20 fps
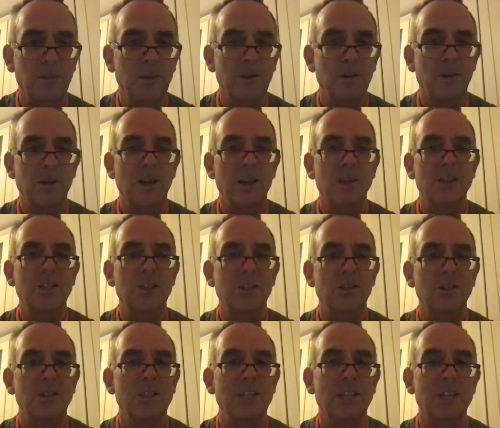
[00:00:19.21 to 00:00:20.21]
Okay,
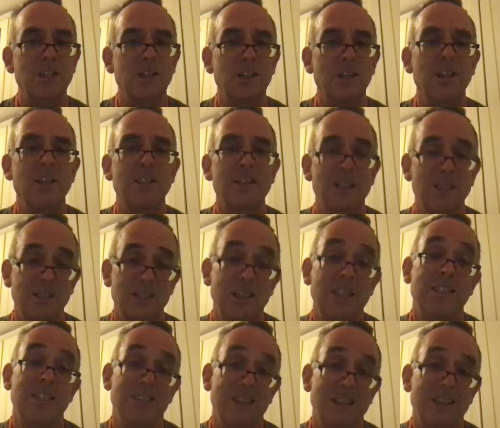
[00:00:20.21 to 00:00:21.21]
so it's actually
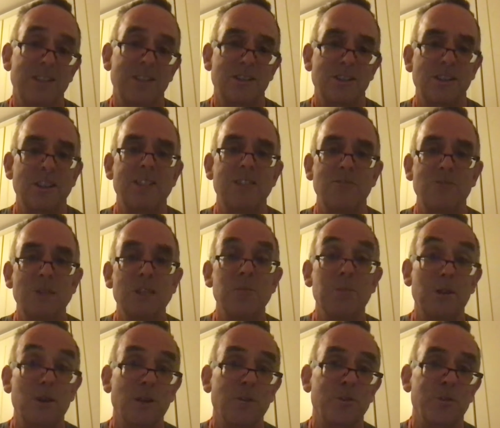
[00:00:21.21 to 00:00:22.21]
it's
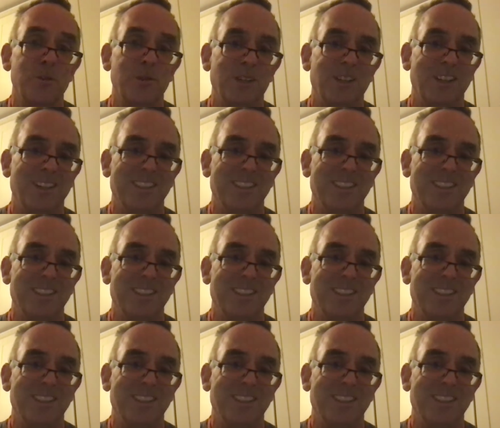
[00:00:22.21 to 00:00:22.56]
reasonably comfortable.